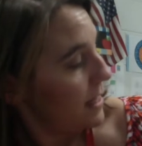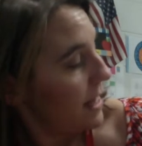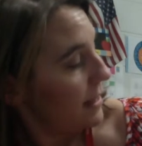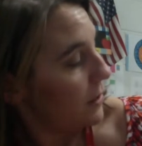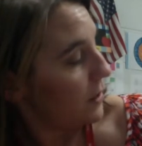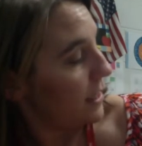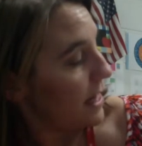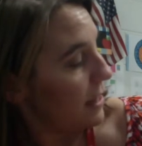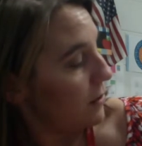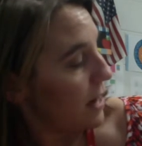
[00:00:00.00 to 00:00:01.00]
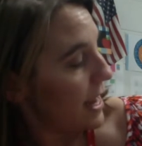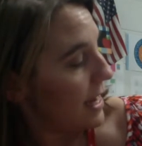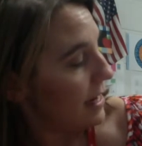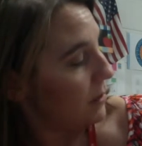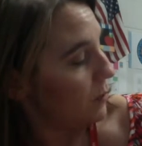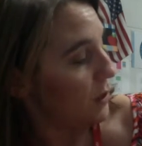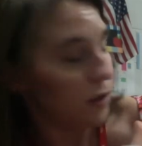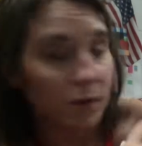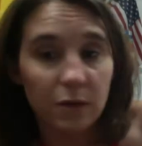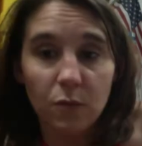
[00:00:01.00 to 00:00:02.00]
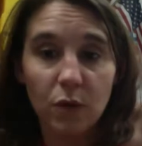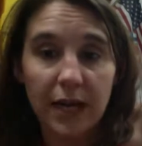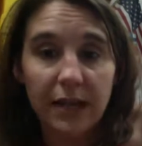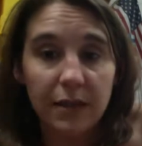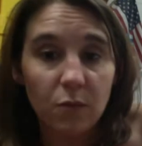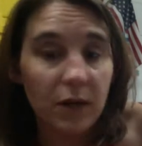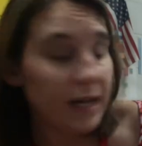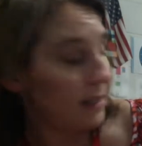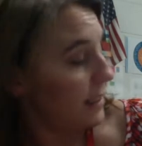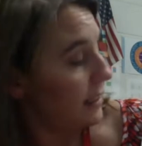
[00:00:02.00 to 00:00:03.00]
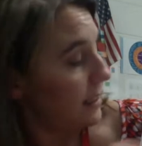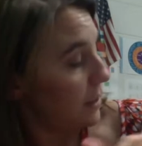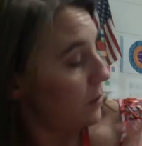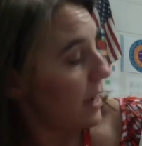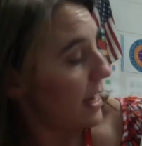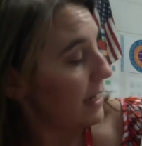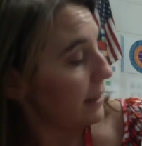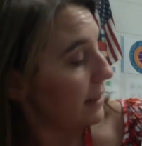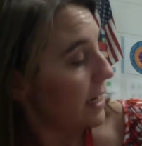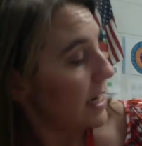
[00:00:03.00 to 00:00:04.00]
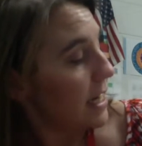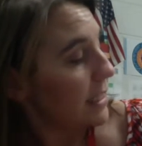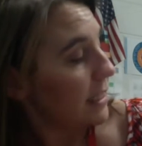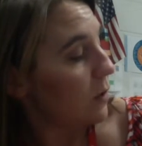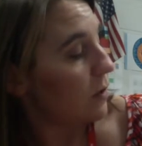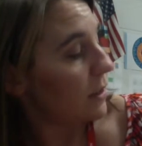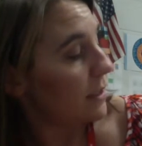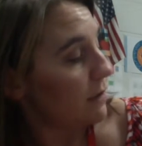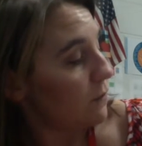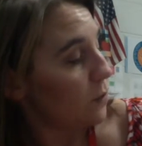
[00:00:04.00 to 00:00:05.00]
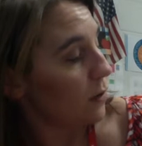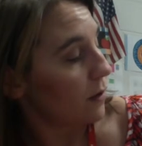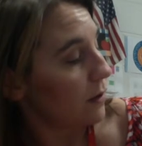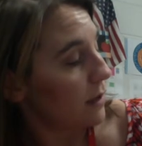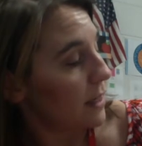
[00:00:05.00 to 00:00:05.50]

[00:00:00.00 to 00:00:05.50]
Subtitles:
There's another eighth, which 1/8 and 1/8 is 2/8, so on and so forth.